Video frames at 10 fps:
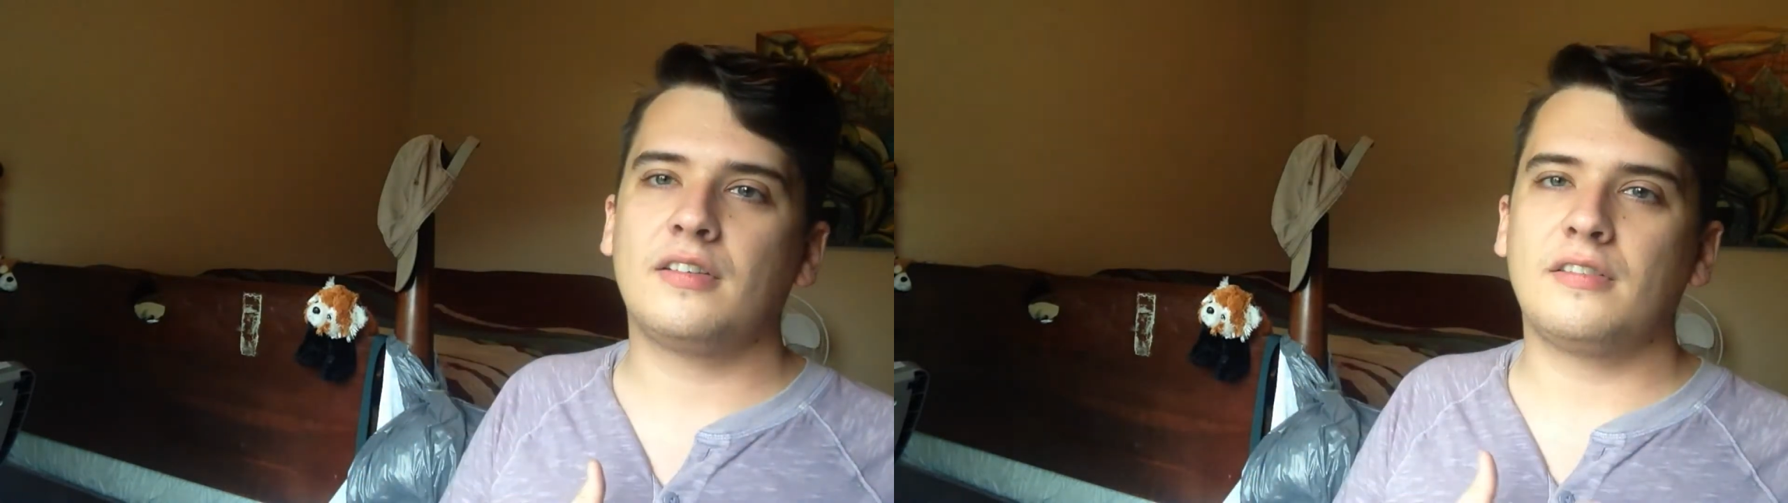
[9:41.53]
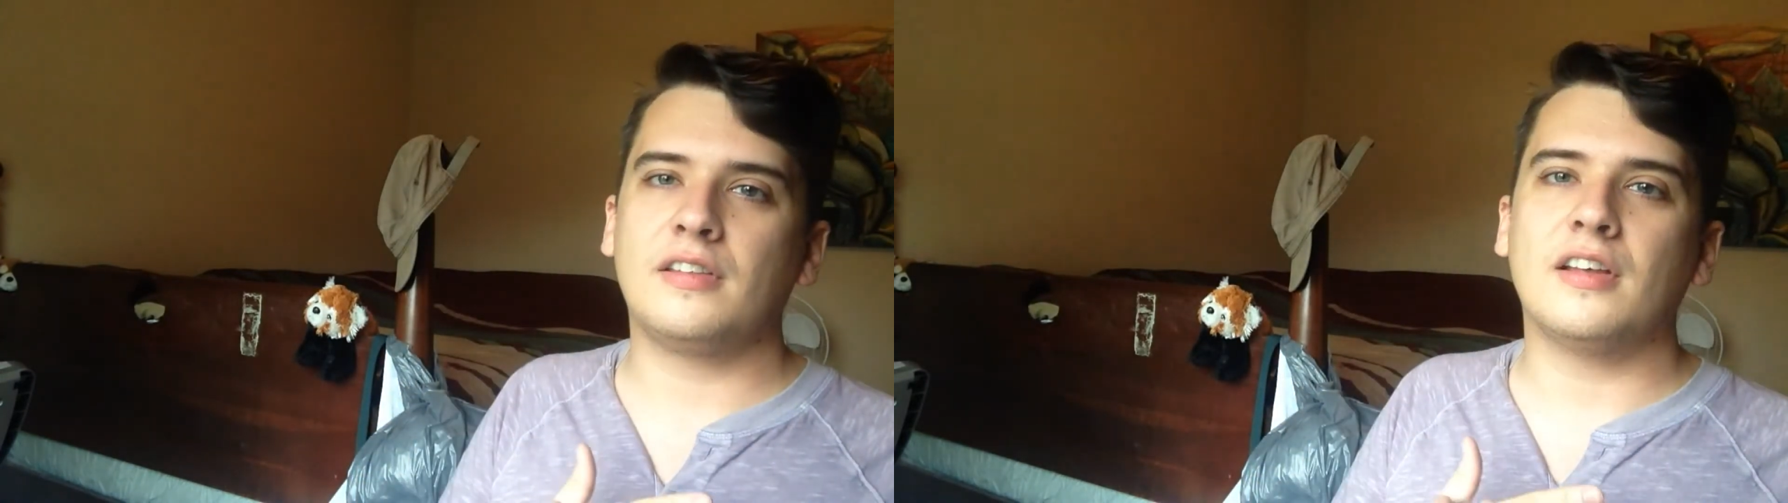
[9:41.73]

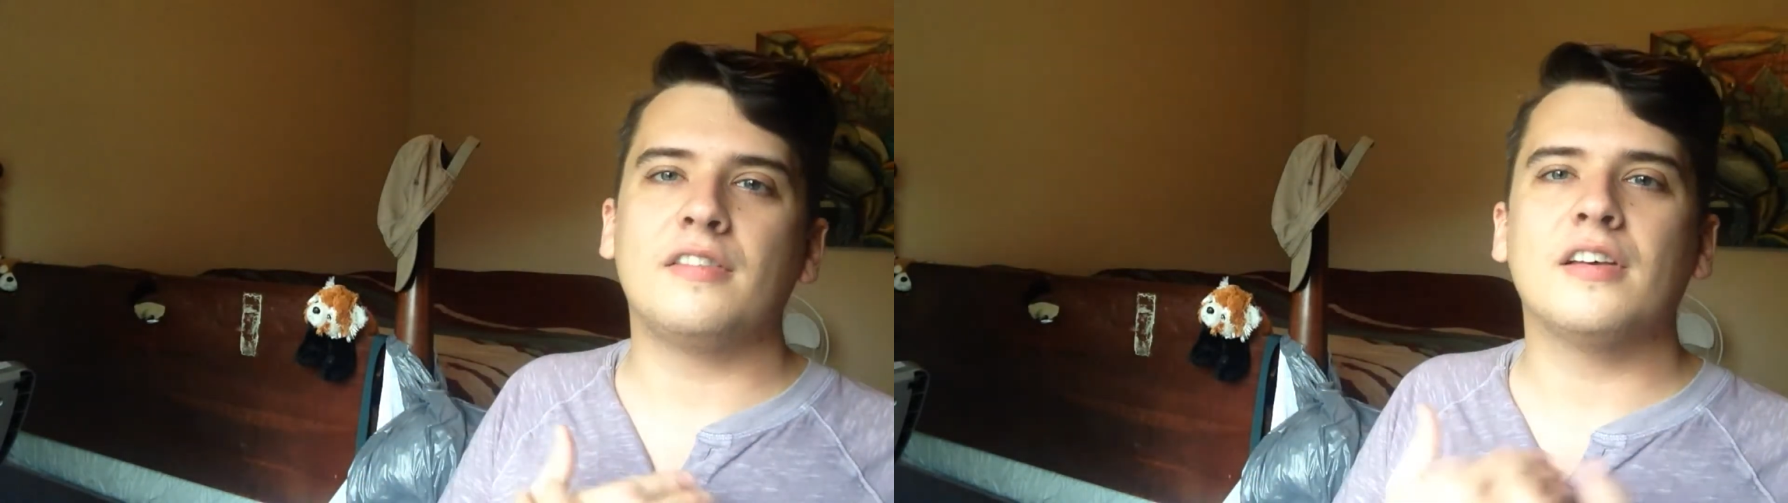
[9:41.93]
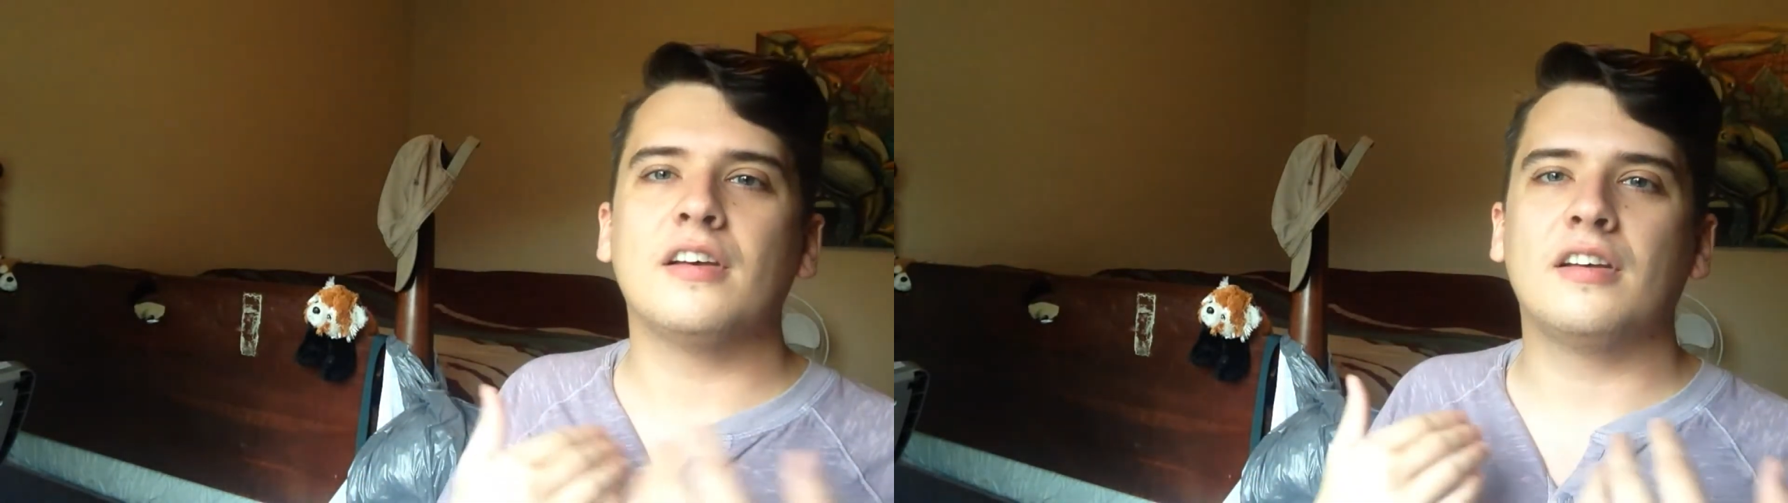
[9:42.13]

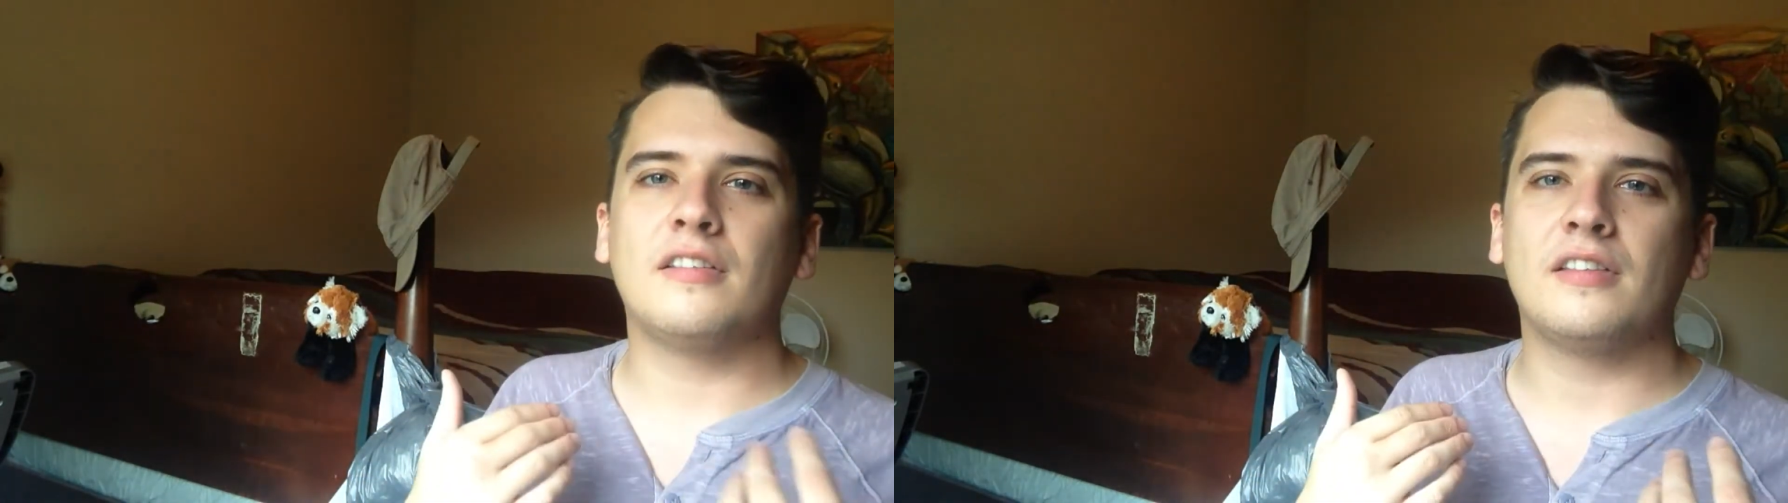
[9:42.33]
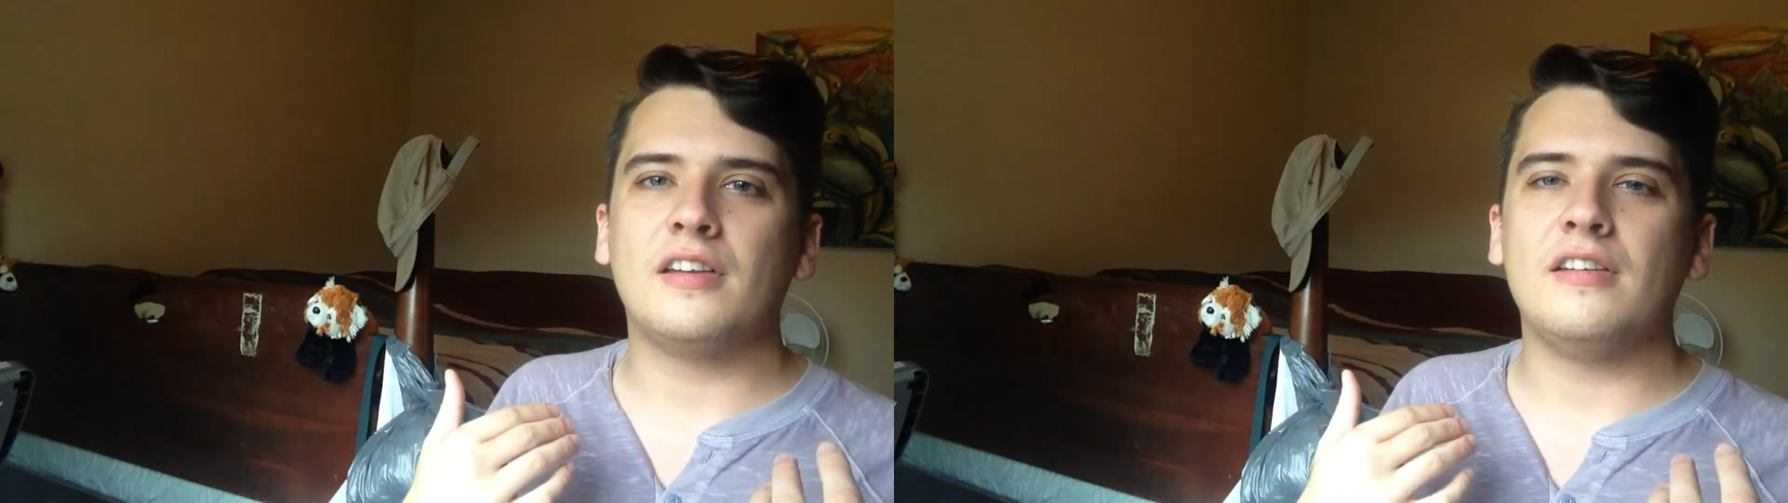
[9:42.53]

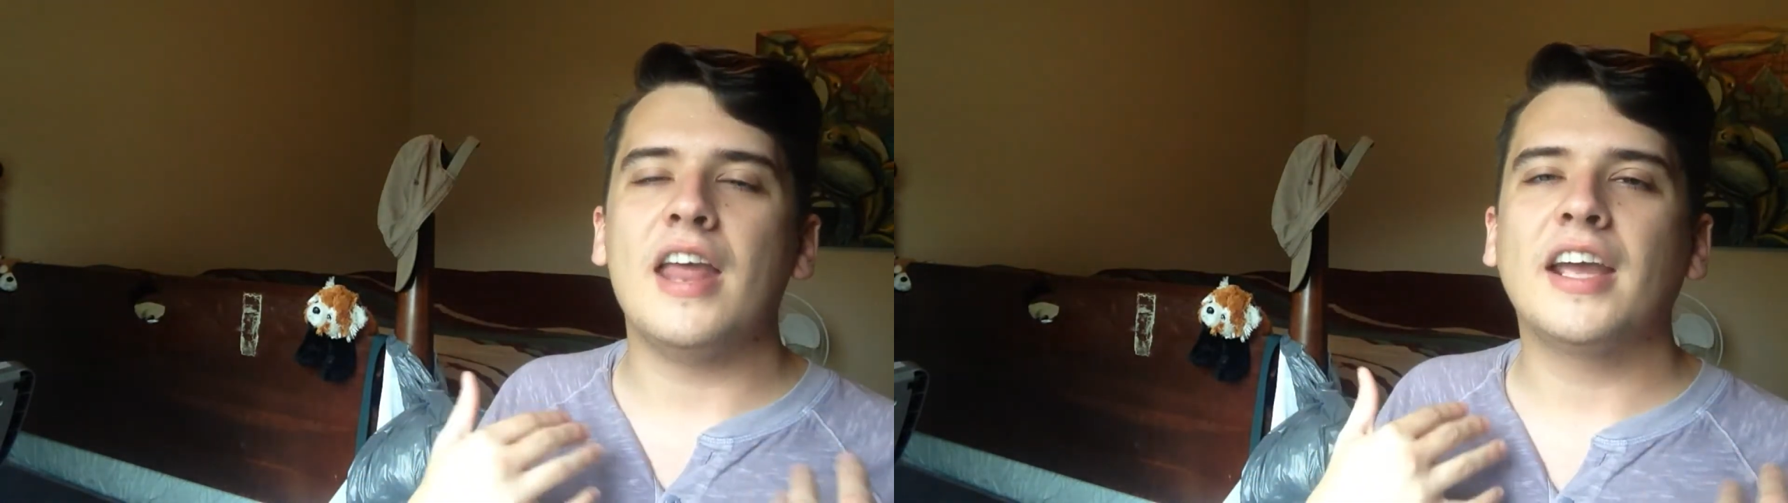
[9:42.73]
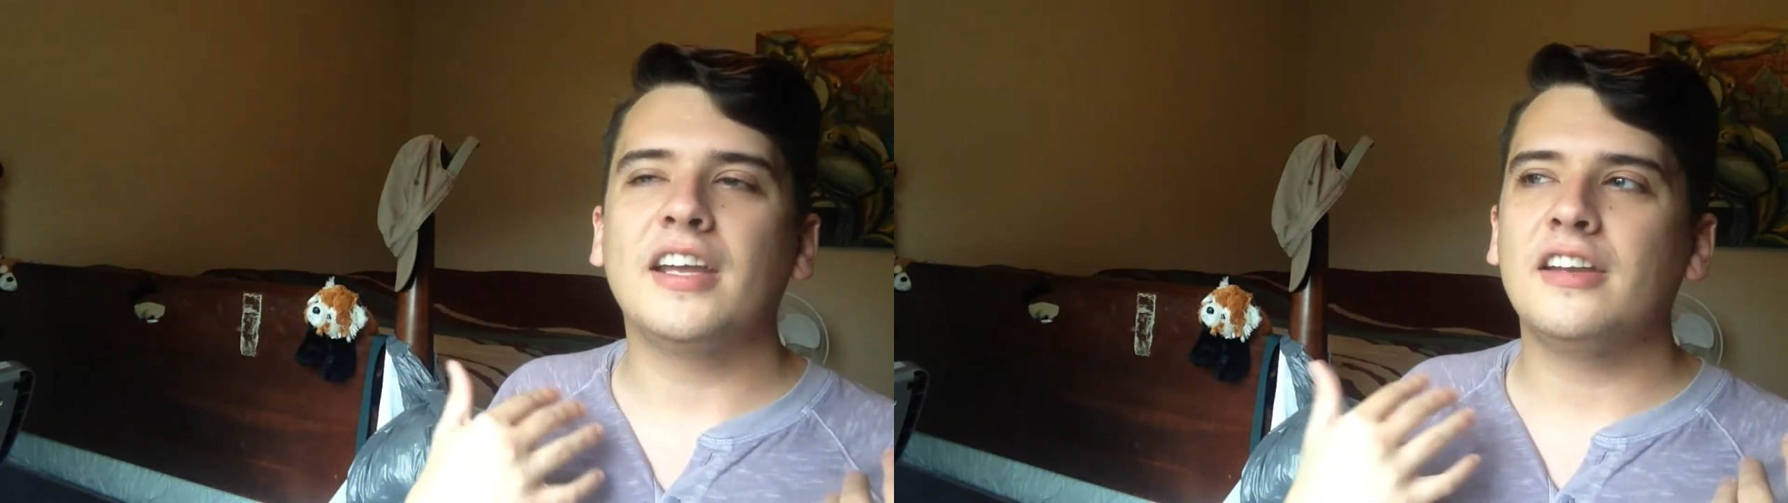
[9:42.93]
the
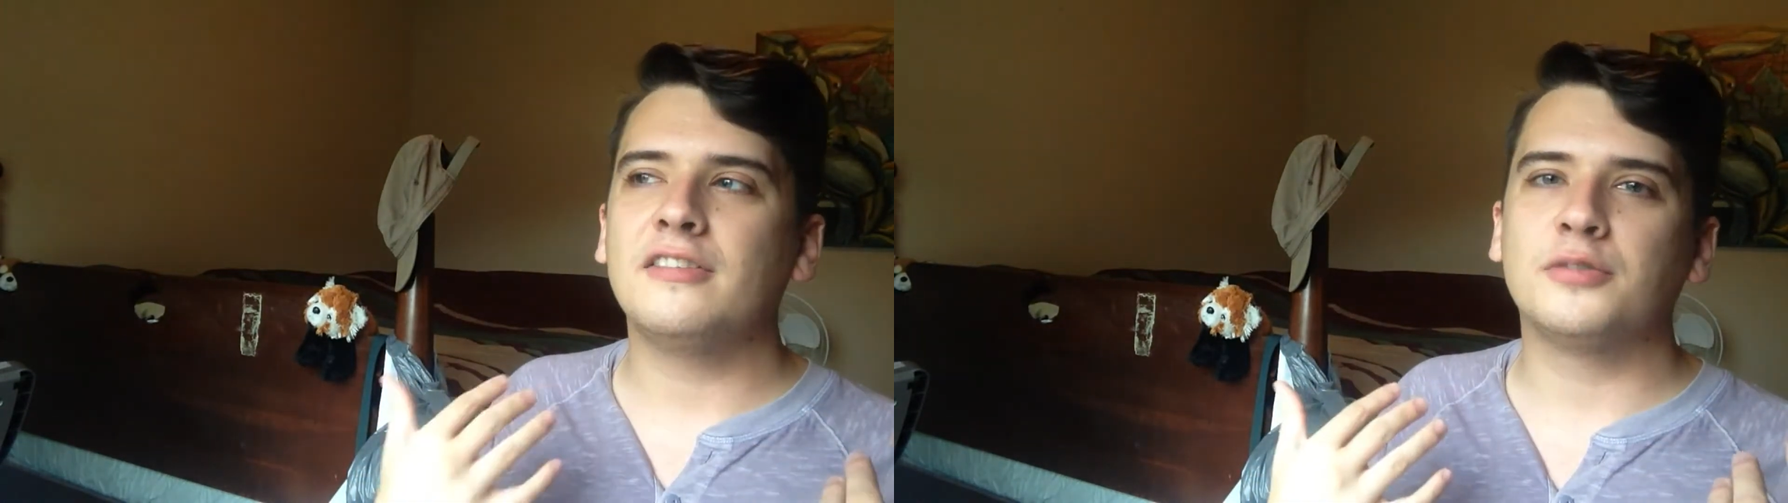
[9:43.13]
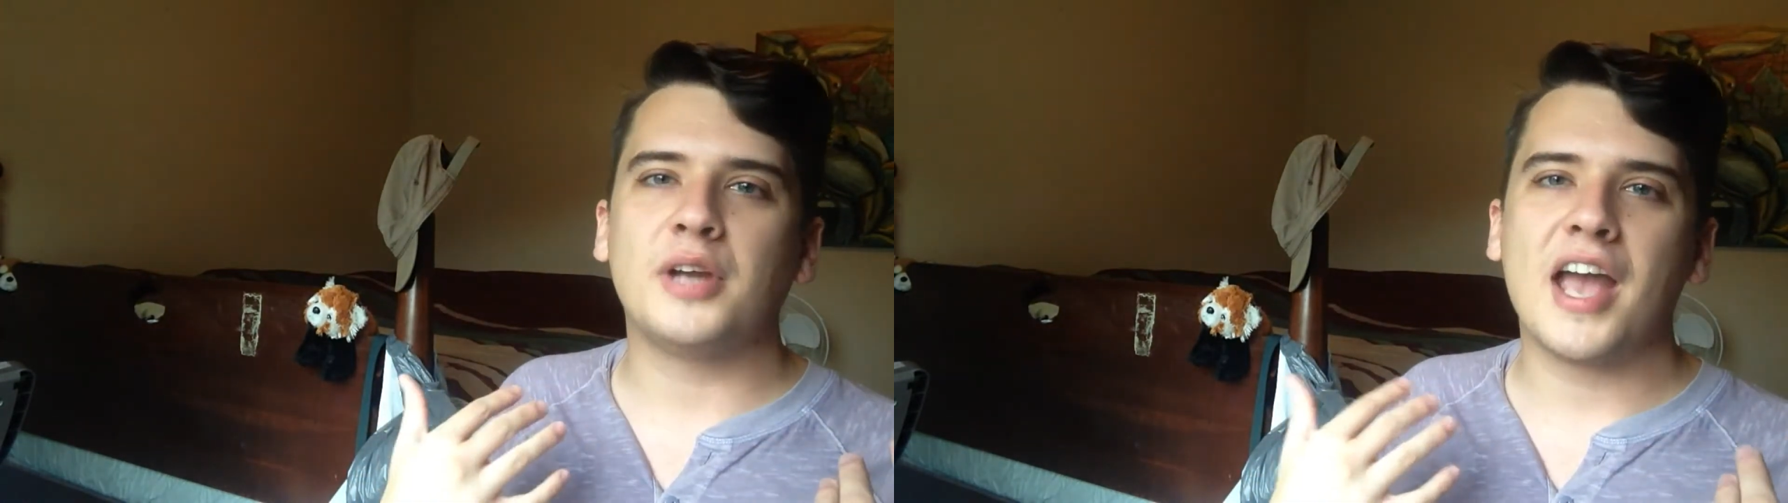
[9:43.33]

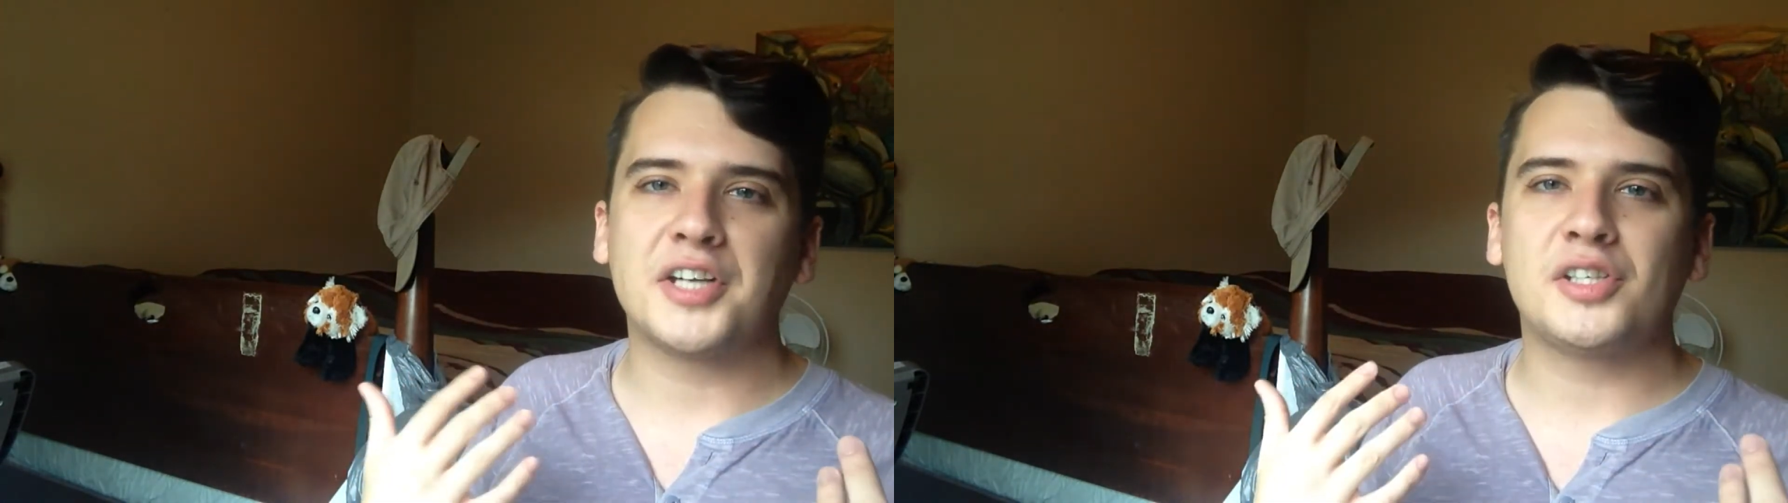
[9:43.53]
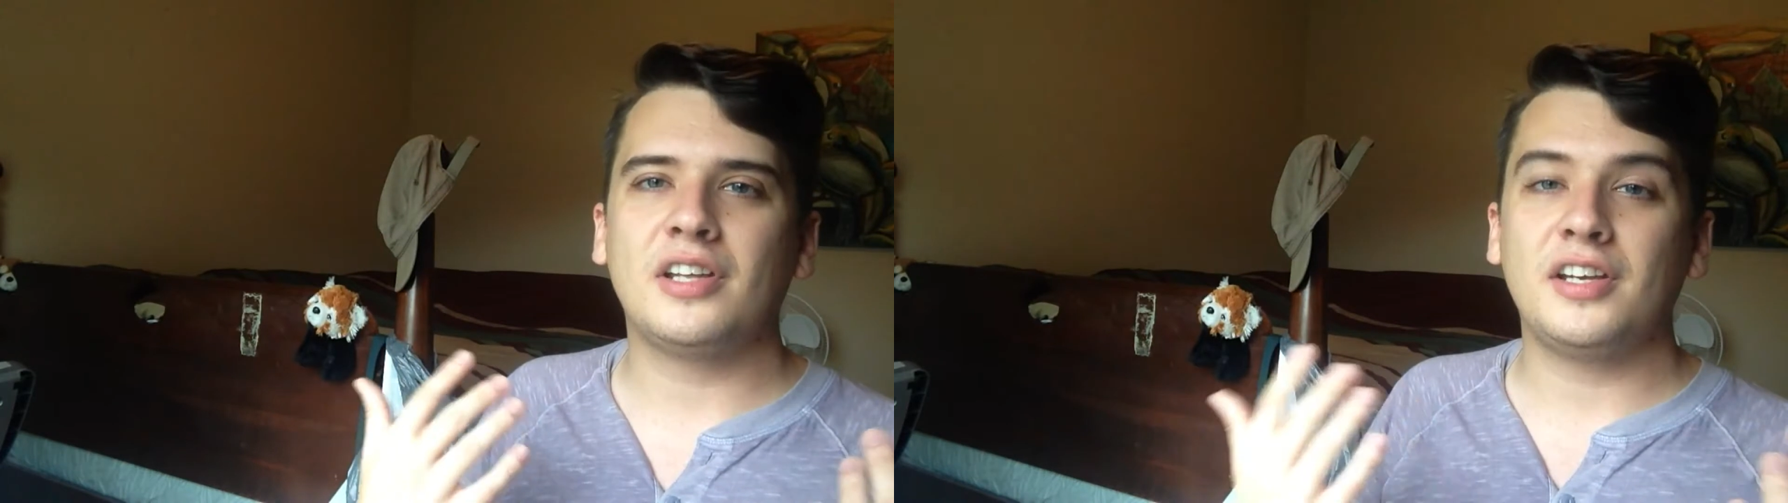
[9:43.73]
negative reaction